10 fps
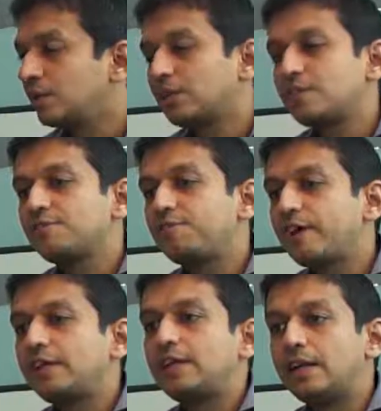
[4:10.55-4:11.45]
there is
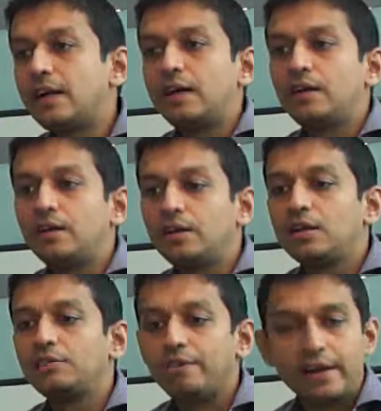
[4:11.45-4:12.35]
very little
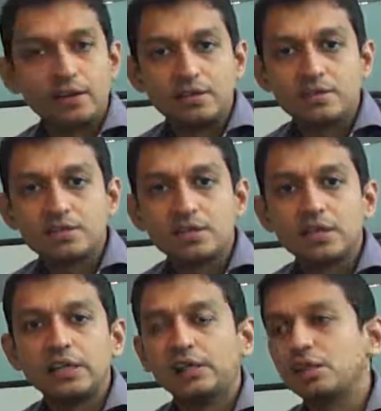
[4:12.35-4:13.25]
awareness
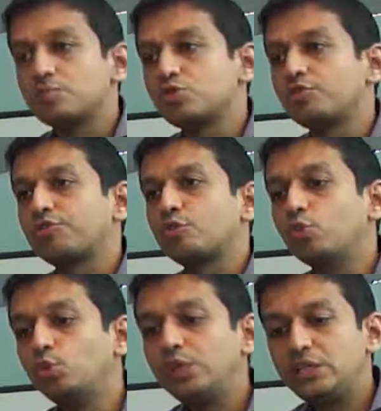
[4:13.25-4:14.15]
in terms of
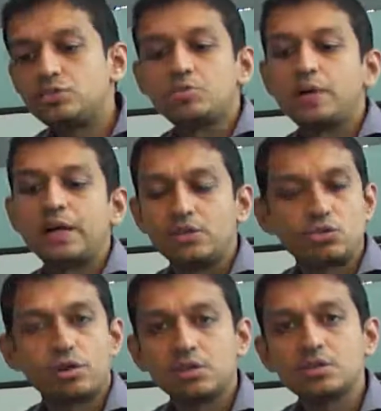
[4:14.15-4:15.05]
who needs to buy
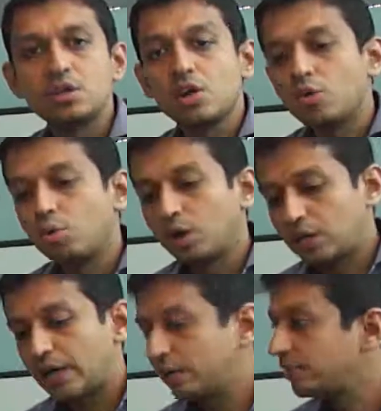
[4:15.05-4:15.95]
insurance, what
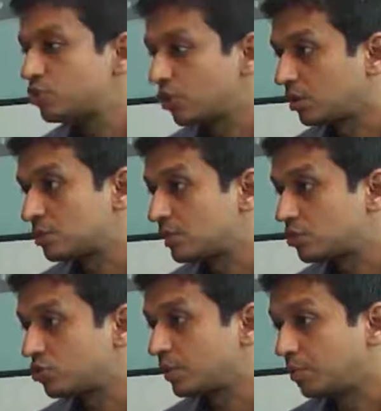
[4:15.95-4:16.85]
kind of insurance
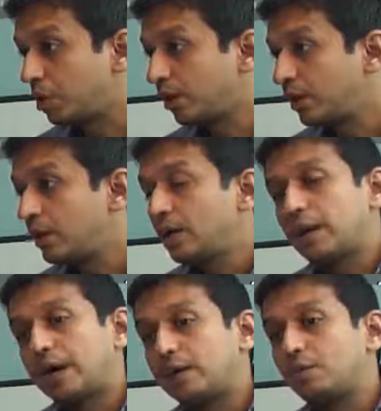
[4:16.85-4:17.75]
needs to be bought,
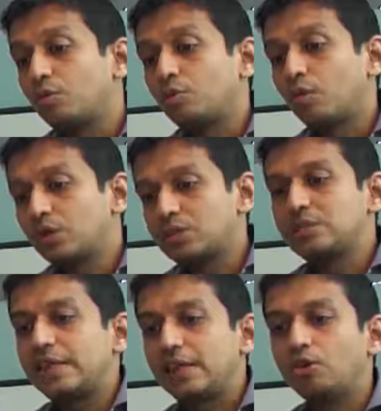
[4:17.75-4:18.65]
and what is
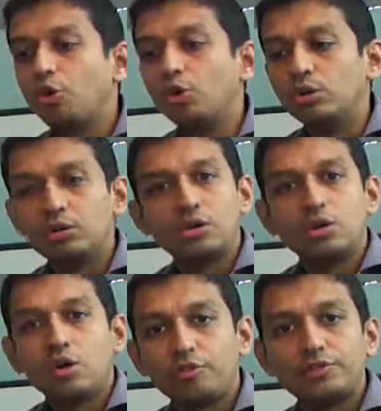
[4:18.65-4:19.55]
the end goal
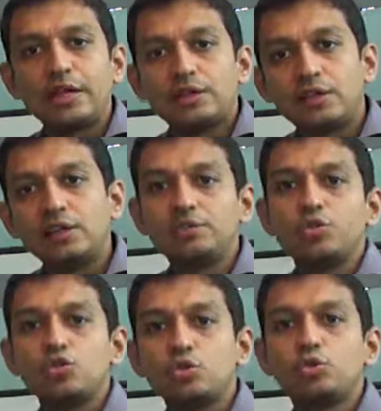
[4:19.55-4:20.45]
of that
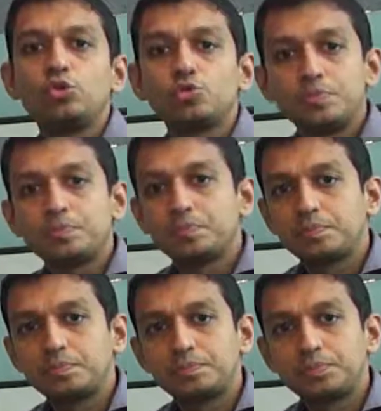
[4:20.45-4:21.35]
individual who's
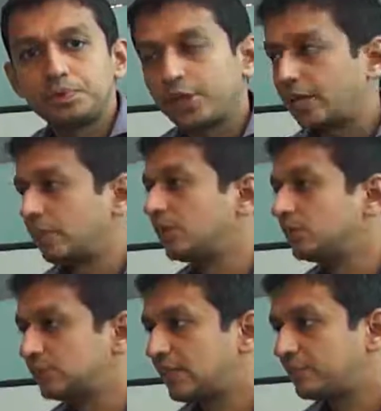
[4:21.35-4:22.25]
protecting
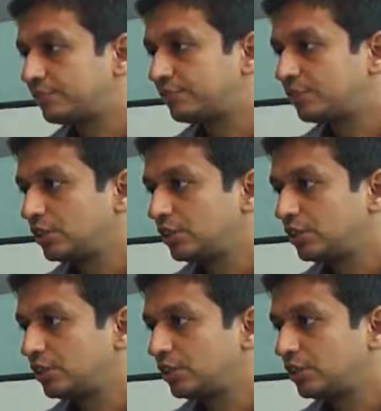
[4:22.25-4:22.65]
herself.